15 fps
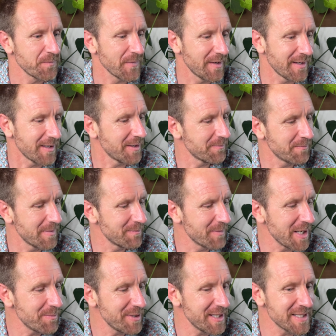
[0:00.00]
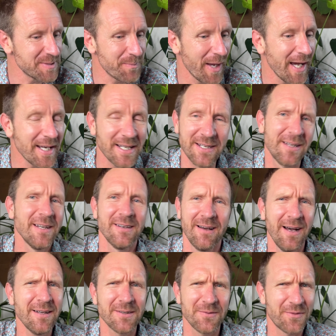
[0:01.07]
eh, maybe it's panic.
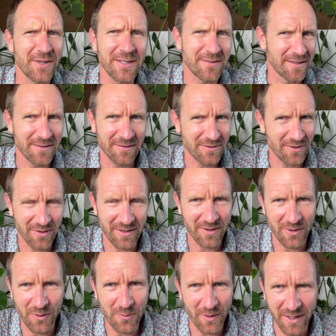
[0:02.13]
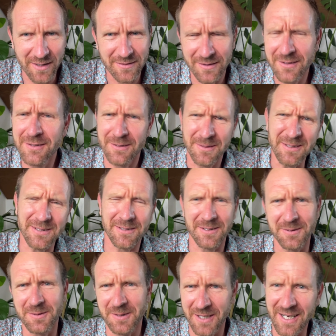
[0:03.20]
I don't think this is going to go well. Eh,
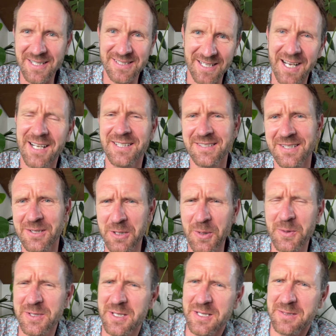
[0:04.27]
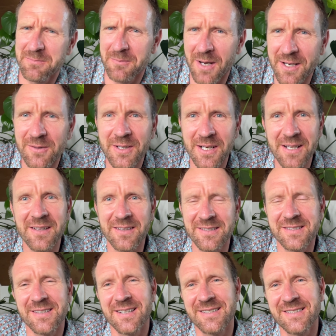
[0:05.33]
anxiety, you know, is, is muttering
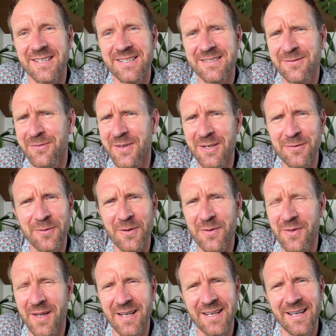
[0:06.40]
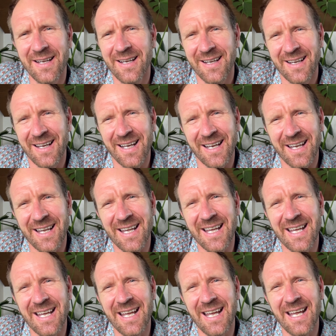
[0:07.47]
its, its, its fearful thing
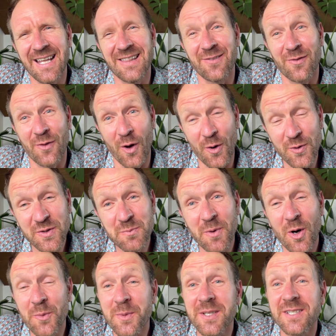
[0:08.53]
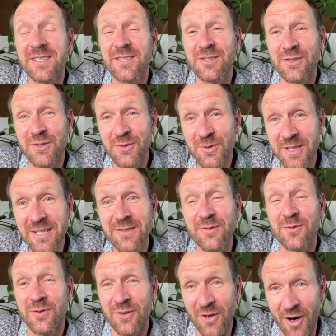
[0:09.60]
in those moments, you need to
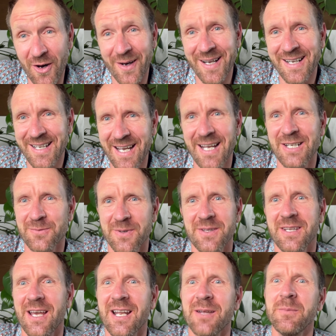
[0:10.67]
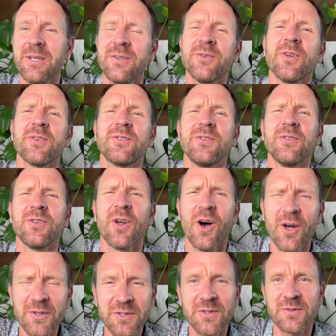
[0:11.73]
not engage with the enemy. You need
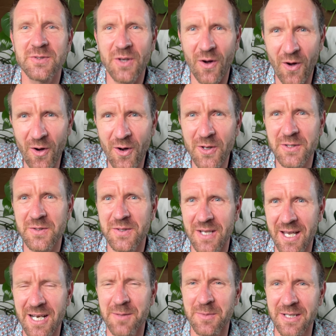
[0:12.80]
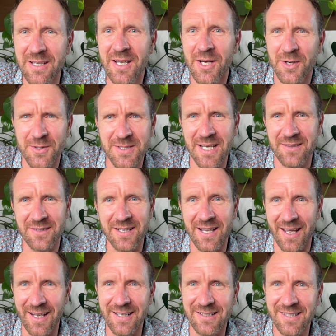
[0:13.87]
not to talk to the enemy who's at the
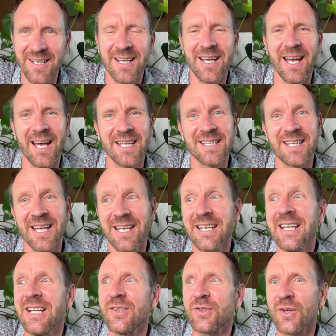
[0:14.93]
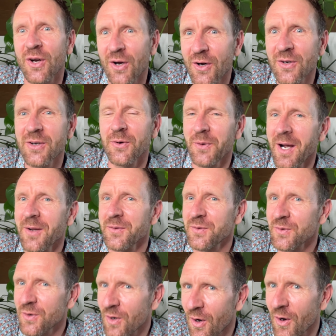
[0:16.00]
gate and then turn around
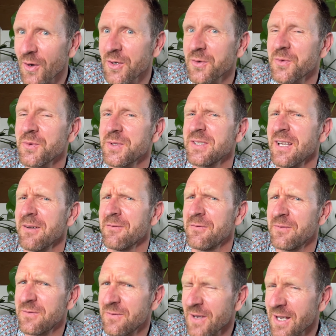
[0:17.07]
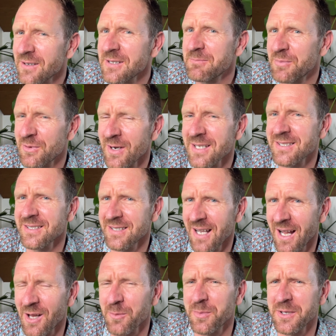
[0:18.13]
to God who is a very present
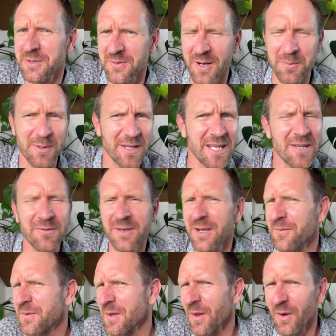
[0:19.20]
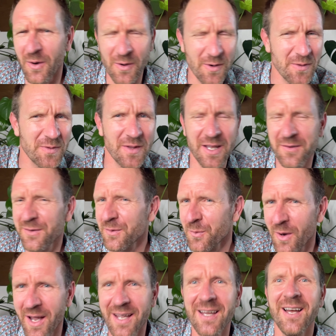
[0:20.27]
help in trouble. Even if the earth gives
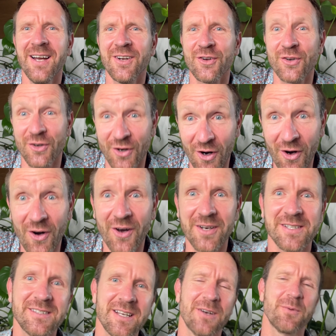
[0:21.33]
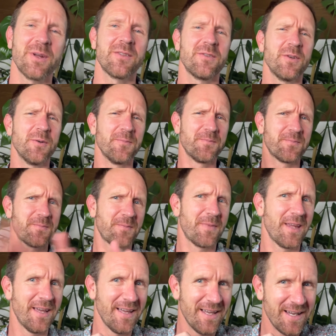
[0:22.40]
way, God is there with you.
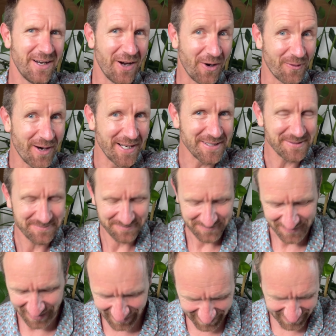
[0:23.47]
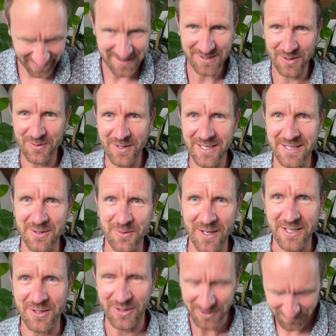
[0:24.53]
All right. Ah, that's already
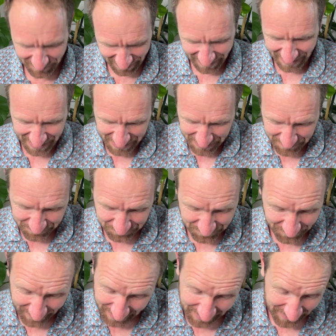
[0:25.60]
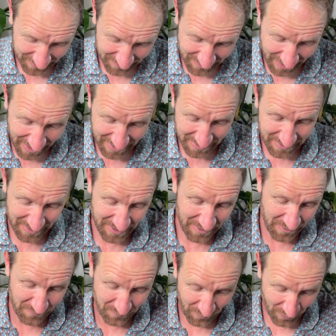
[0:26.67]
quite good. Then
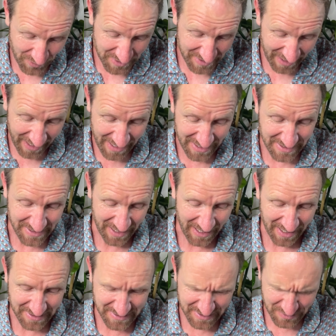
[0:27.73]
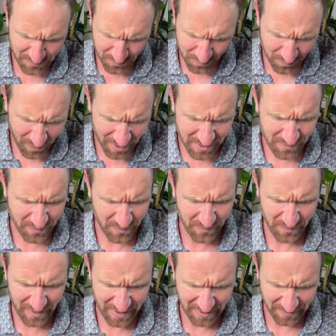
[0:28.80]
verse 8 has this wonderful
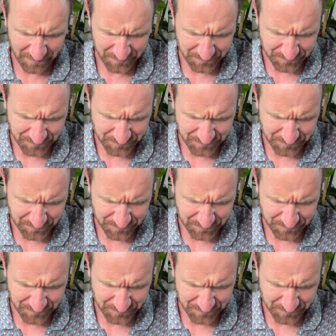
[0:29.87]
thing.